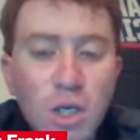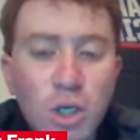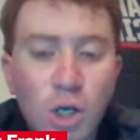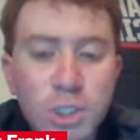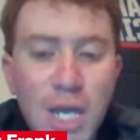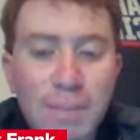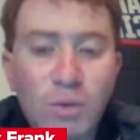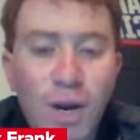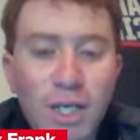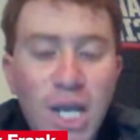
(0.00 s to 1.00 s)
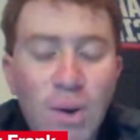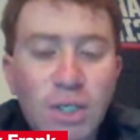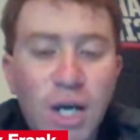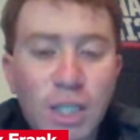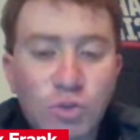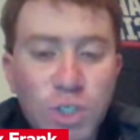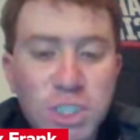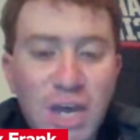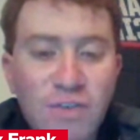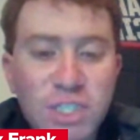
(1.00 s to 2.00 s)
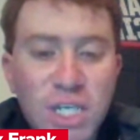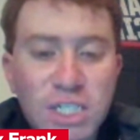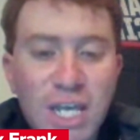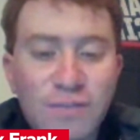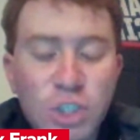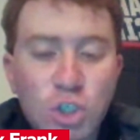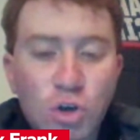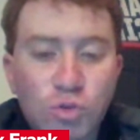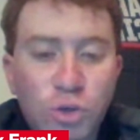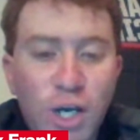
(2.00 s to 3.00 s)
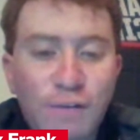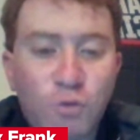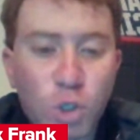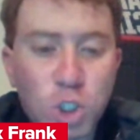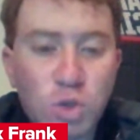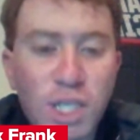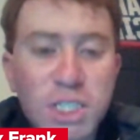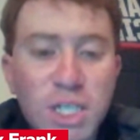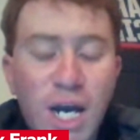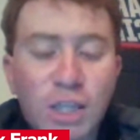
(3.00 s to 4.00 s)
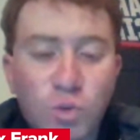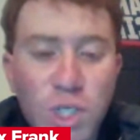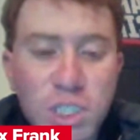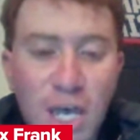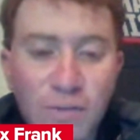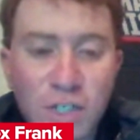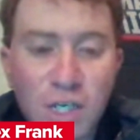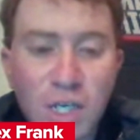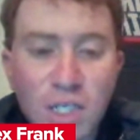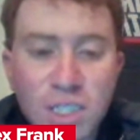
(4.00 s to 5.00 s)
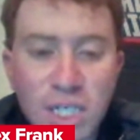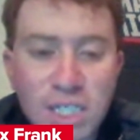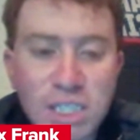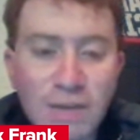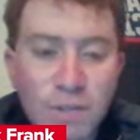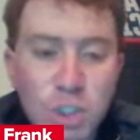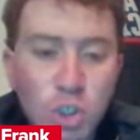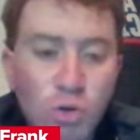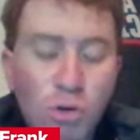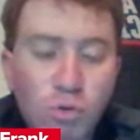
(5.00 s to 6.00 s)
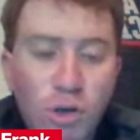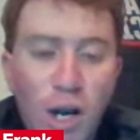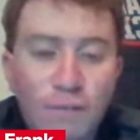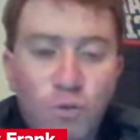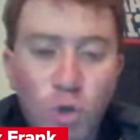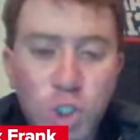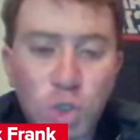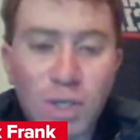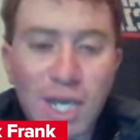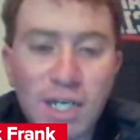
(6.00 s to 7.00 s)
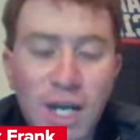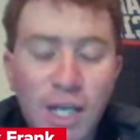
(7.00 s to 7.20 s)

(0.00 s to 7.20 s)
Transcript: Call Debbie right now at 937-672-3942. That's 937-672-3942. Again,